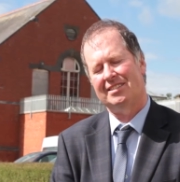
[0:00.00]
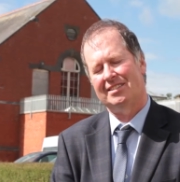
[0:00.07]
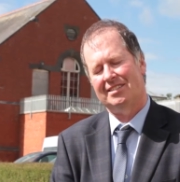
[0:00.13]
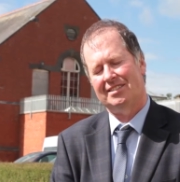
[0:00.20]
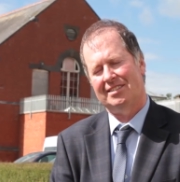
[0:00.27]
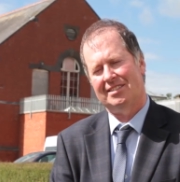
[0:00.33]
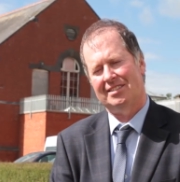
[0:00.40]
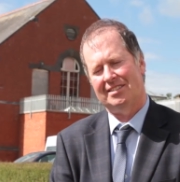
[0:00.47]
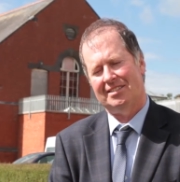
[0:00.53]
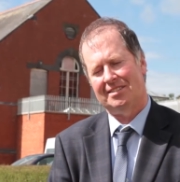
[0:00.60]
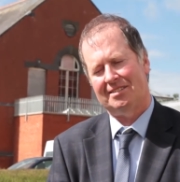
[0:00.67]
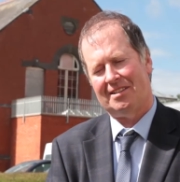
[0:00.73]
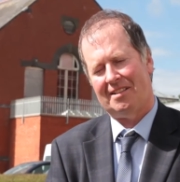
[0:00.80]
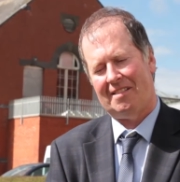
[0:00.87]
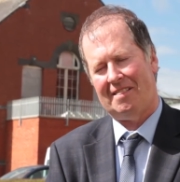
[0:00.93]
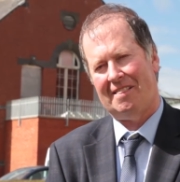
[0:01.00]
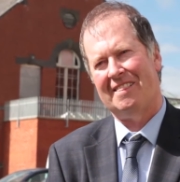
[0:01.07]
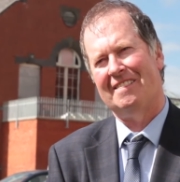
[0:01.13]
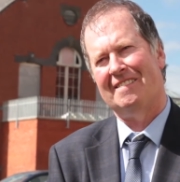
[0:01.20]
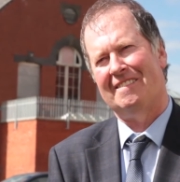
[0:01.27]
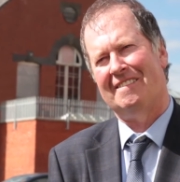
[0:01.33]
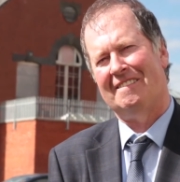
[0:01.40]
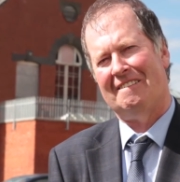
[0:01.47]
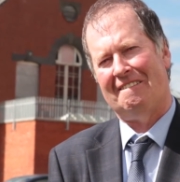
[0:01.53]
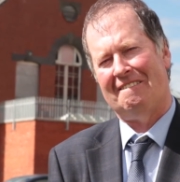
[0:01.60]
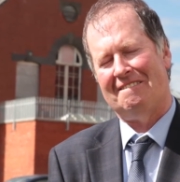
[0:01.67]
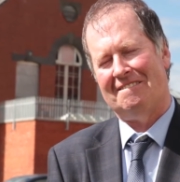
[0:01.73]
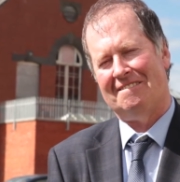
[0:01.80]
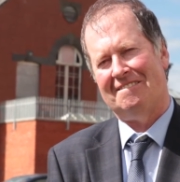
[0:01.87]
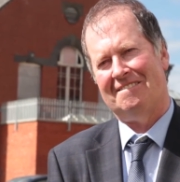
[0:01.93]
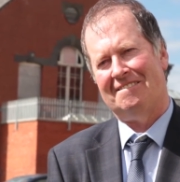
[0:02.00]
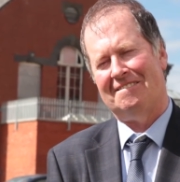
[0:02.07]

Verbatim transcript: And was it a tough, tough enough school?